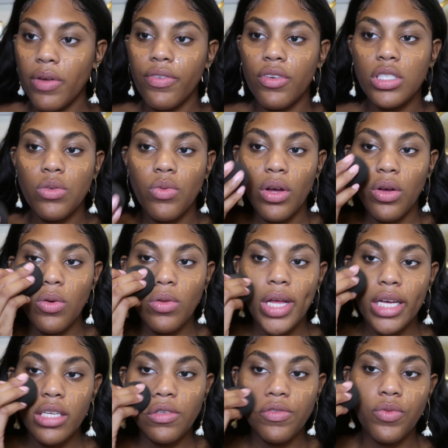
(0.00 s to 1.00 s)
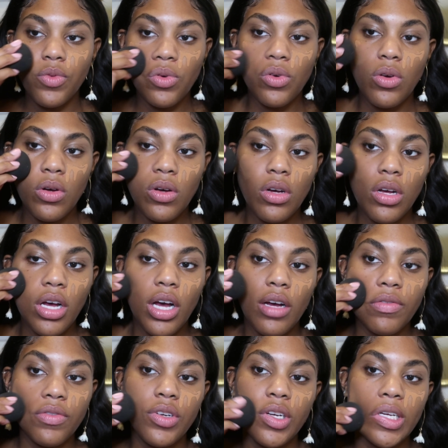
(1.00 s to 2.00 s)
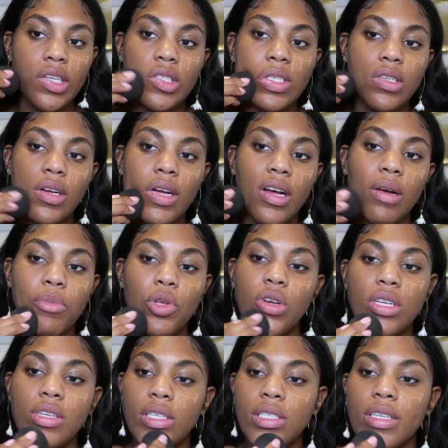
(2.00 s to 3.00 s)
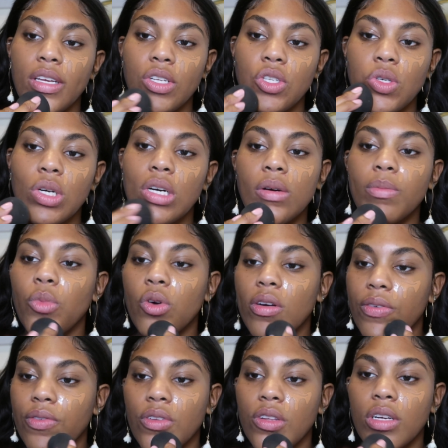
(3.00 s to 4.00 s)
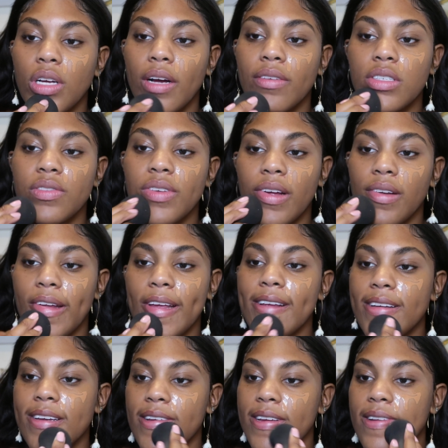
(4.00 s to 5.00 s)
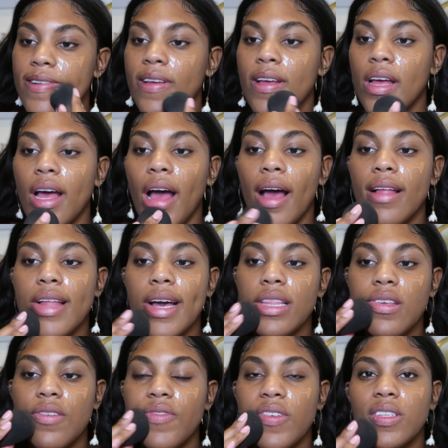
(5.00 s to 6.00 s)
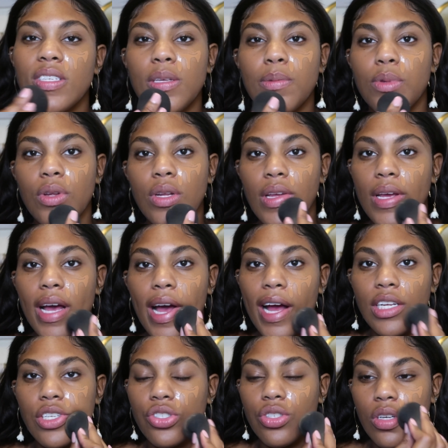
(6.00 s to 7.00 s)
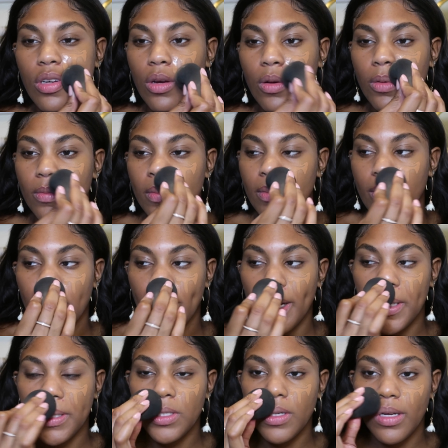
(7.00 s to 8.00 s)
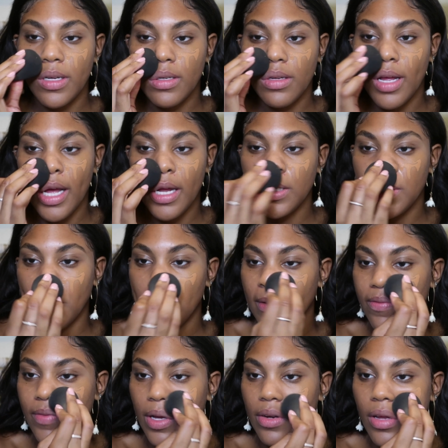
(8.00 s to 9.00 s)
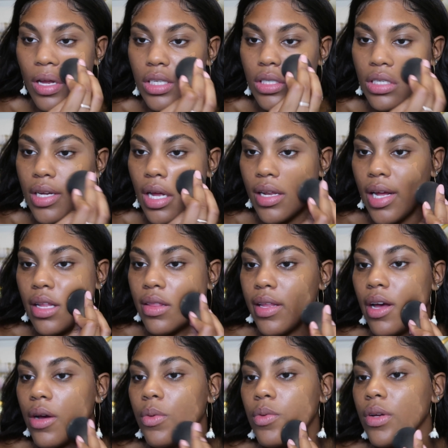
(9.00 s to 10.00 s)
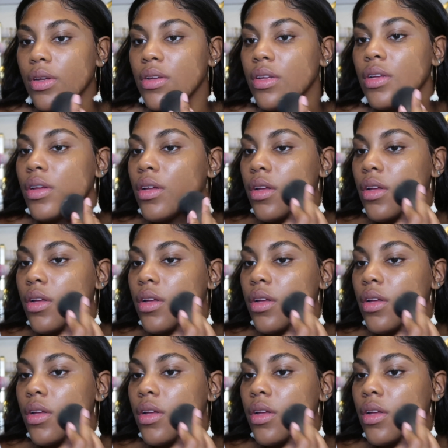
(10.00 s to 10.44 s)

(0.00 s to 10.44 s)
But if you're someone who likes full coverage, you can just get you a more fuller coverage foundation. I like the Fenty Beauty Hydrating Foundation. I like that one.